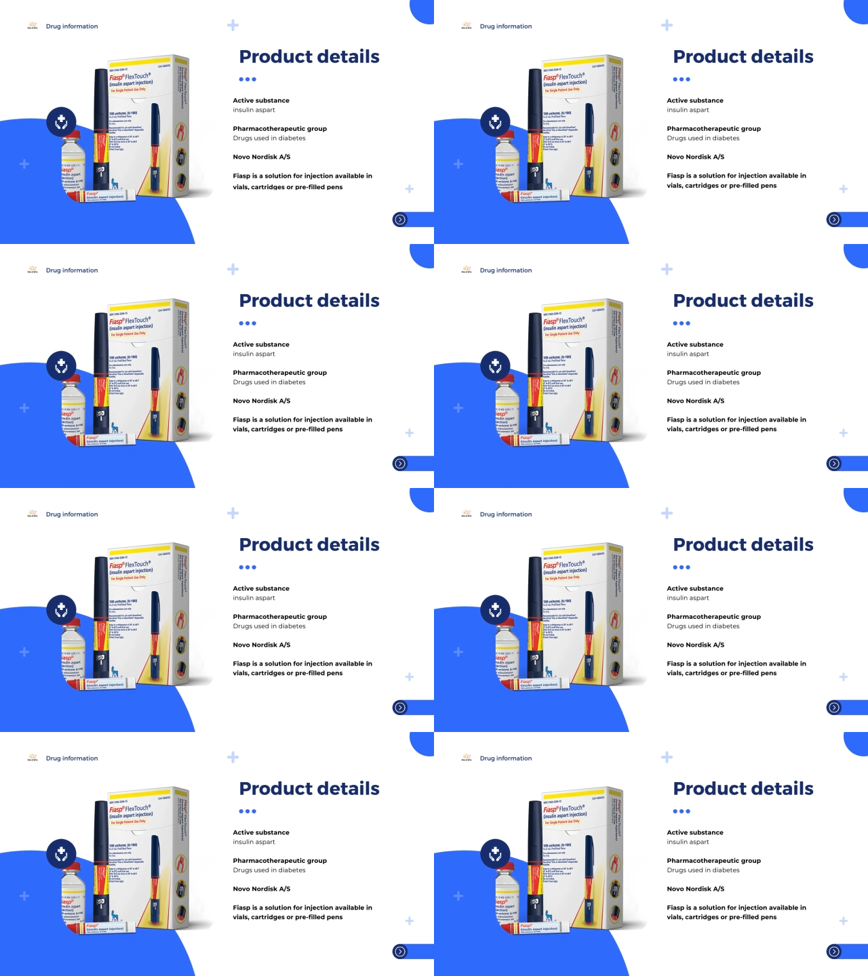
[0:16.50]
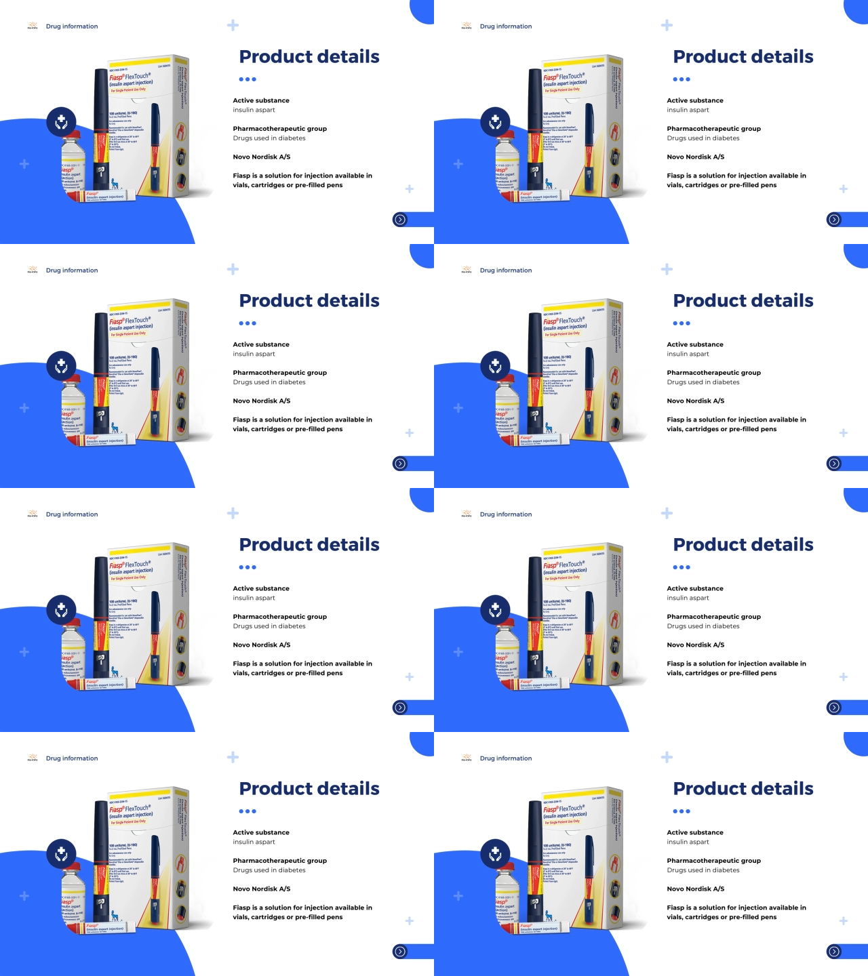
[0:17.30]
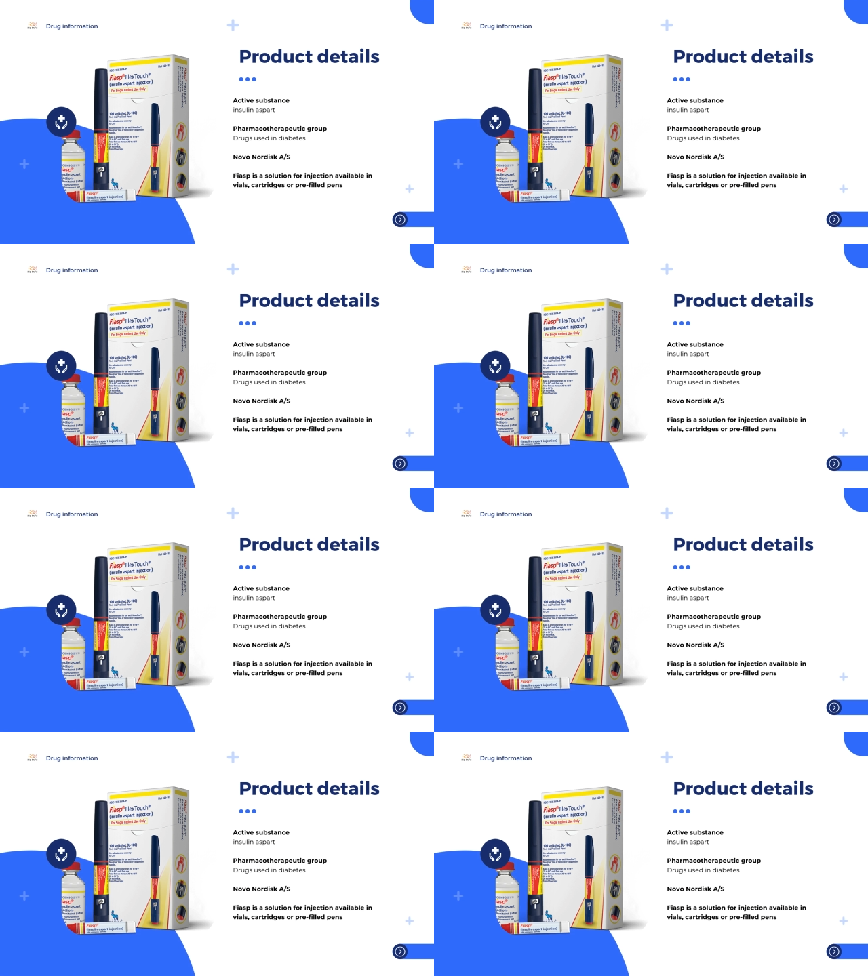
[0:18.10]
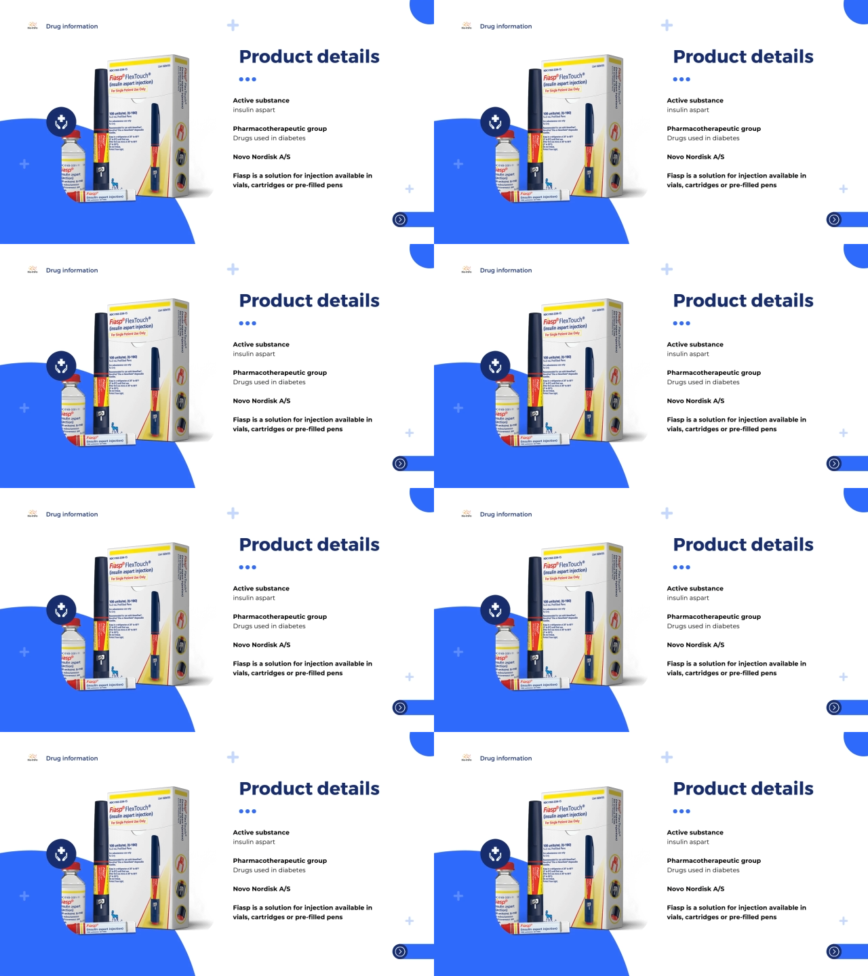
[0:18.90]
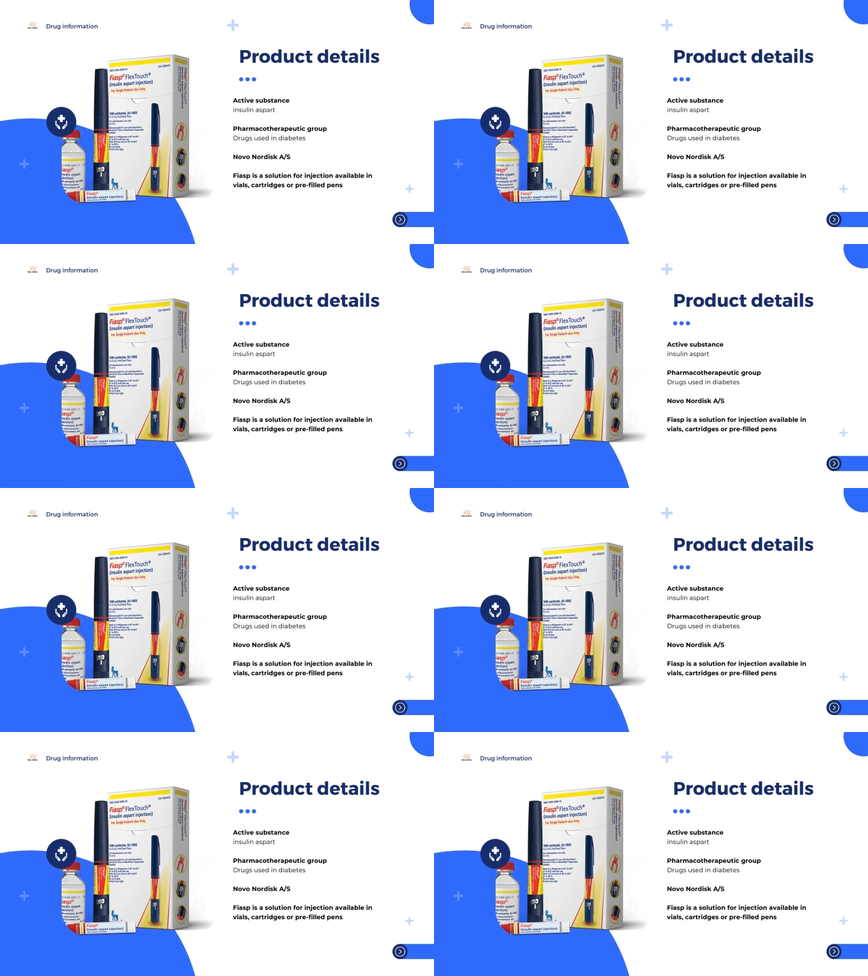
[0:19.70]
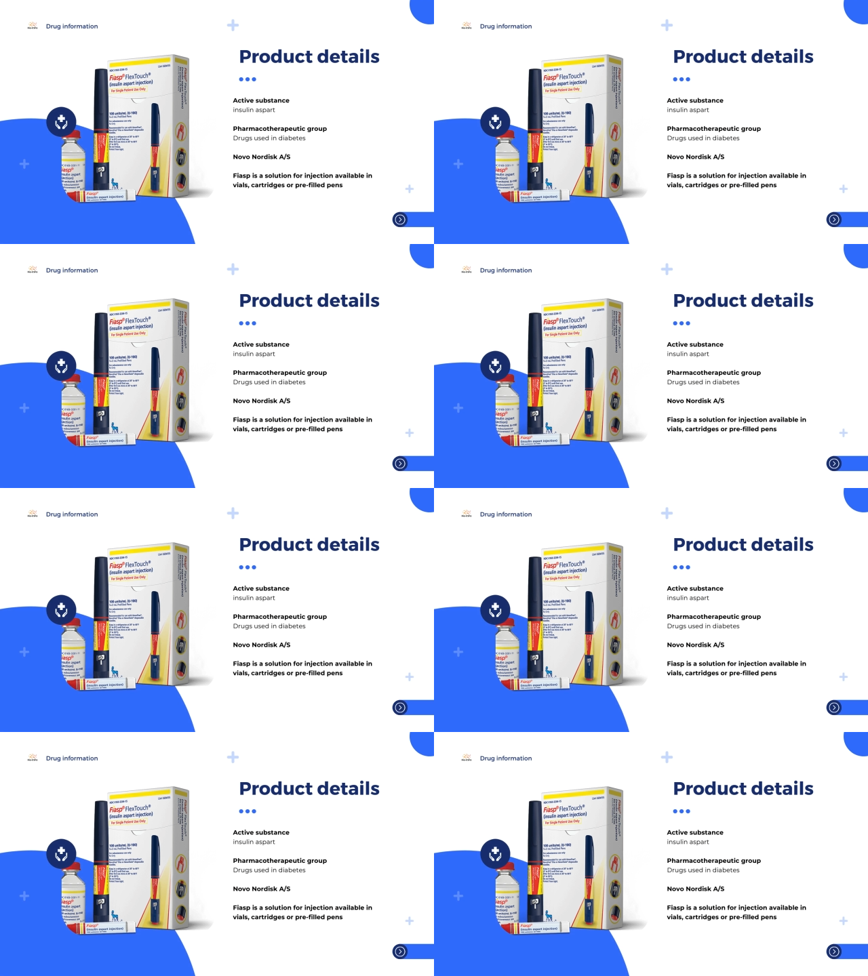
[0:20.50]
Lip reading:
Nobody's mouth can be seen.